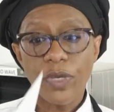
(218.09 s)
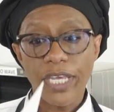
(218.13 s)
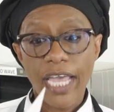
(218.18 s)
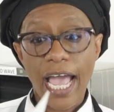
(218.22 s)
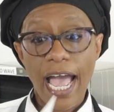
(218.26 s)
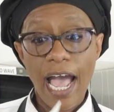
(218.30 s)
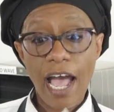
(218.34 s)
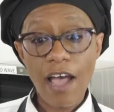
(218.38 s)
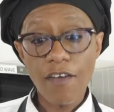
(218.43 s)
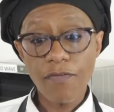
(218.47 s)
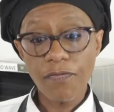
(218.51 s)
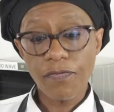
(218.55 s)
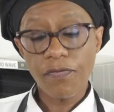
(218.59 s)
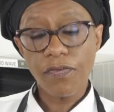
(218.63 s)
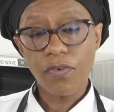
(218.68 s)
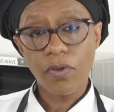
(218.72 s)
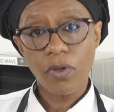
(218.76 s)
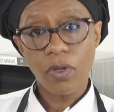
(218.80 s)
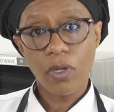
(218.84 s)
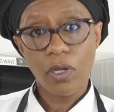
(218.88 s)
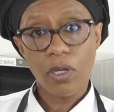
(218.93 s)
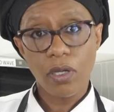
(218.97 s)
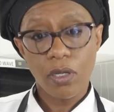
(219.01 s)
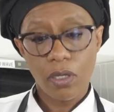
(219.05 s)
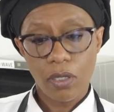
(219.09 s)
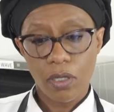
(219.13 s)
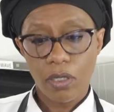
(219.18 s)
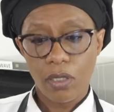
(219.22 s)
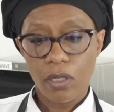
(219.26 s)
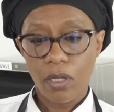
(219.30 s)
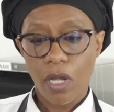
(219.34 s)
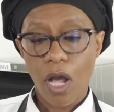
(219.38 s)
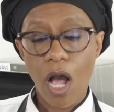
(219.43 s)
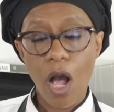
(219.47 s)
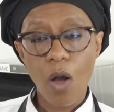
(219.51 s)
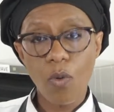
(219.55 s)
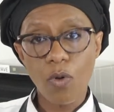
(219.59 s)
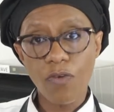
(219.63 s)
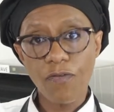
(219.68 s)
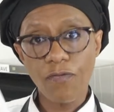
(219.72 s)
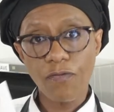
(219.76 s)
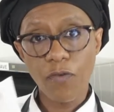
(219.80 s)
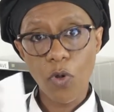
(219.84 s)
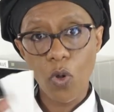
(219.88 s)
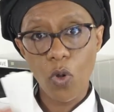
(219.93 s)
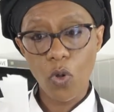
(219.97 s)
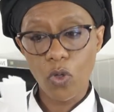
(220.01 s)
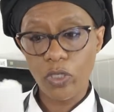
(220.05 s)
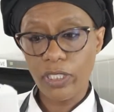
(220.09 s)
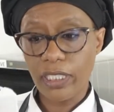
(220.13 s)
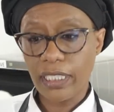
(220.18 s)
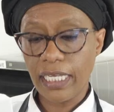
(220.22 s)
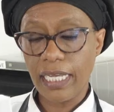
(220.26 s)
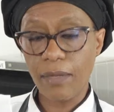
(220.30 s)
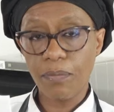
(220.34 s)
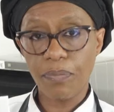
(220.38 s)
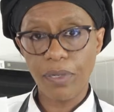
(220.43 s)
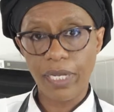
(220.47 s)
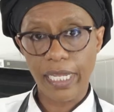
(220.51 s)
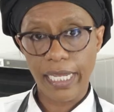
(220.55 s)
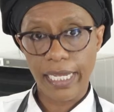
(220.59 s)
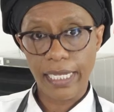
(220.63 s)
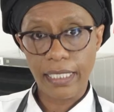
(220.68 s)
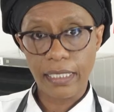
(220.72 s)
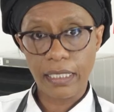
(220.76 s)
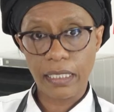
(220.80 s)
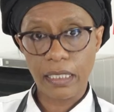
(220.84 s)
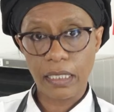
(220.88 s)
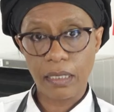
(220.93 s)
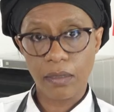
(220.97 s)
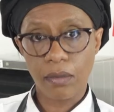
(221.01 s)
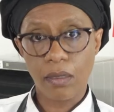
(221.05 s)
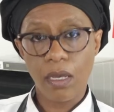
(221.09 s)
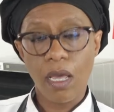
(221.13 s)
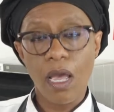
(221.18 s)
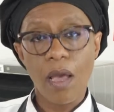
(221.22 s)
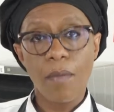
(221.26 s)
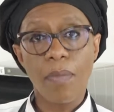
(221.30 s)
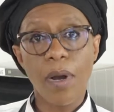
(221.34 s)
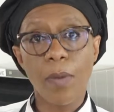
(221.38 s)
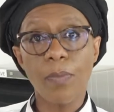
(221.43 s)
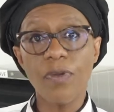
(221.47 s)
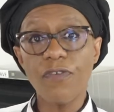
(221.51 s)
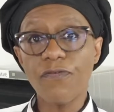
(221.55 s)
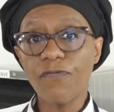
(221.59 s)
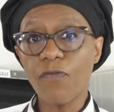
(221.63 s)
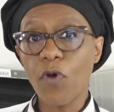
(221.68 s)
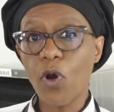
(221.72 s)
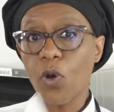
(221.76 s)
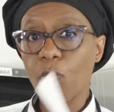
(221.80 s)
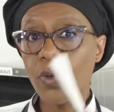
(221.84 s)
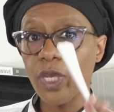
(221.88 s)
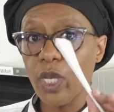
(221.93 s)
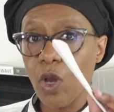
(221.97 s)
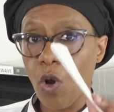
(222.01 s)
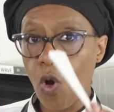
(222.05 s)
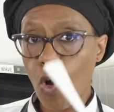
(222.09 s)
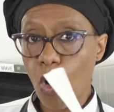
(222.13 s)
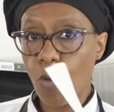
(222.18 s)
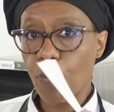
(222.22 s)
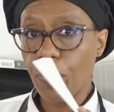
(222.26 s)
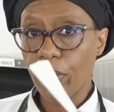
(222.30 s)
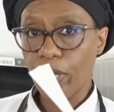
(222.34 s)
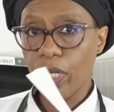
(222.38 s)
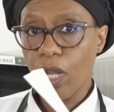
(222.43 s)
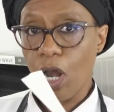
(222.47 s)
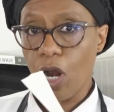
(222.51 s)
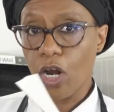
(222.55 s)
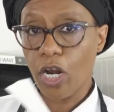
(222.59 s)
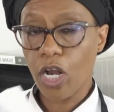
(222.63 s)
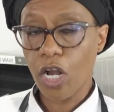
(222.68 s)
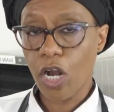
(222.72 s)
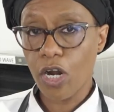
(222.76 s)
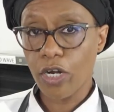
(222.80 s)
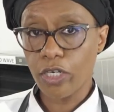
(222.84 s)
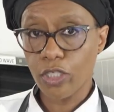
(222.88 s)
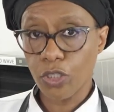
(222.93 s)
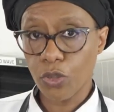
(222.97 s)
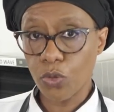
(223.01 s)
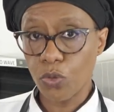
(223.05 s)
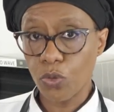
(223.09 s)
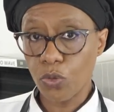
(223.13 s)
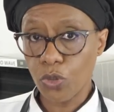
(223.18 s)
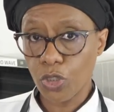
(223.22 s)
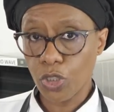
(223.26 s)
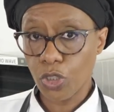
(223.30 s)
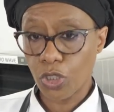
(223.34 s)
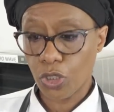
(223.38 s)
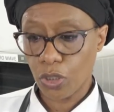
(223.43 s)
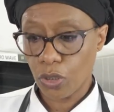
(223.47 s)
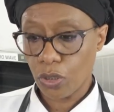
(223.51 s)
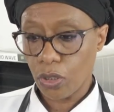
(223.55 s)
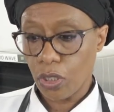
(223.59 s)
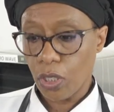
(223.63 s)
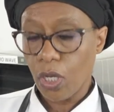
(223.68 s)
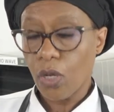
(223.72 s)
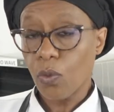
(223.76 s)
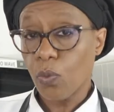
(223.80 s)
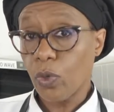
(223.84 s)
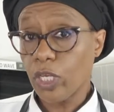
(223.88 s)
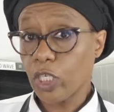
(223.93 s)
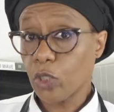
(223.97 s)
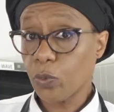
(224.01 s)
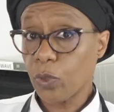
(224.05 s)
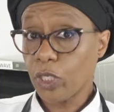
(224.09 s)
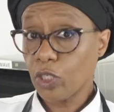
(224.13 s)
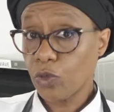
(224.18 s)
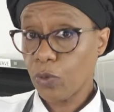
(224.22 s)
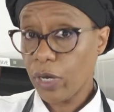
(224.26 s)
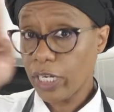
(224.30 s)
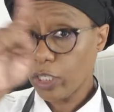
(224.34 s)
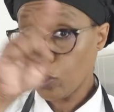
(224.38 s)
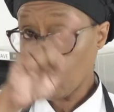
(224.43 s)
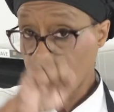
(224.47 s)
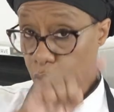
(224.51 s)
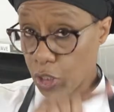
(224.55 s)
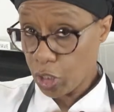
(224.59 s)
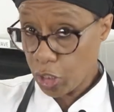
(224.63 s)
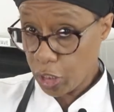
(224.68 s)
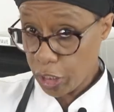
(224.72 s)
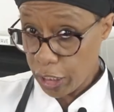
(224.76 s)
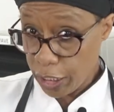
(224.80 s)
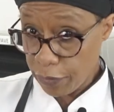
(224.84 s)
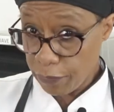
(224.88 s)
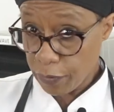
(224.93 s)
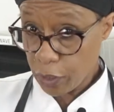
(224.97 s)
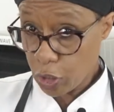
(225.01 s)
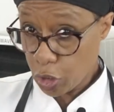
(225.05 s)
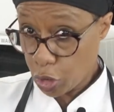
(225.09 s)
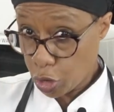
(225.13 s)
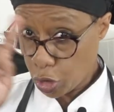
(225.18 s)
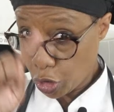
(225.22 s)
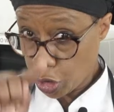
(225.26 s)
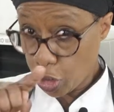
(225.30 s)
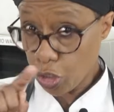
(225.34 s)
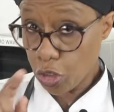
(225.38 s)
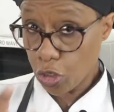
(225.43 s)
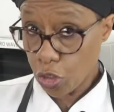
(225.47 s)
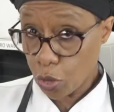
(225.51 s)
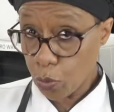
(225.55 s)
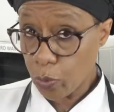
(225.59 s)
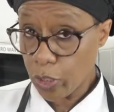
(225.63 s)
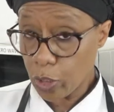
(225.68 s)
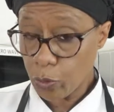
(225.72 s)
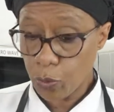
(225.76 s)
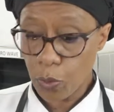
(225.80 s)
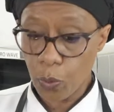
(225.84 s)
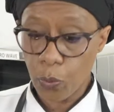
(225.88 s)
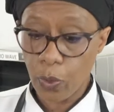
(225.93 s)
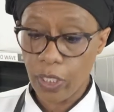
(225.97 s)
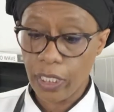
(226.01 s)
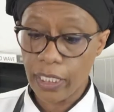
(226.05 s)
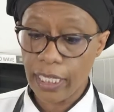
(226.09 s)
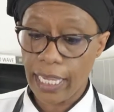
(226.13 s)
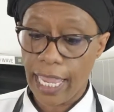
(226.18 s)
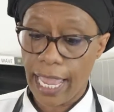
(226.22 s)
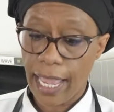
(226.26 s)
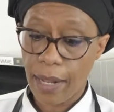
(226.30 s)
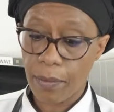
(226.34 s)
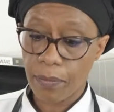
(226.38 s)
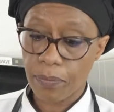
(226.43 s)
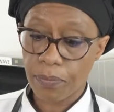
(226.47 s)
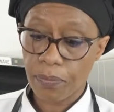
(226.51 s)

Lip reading: have our folds in place, but before we open our cartouche, which we're trying to achieve a circle, which we will get,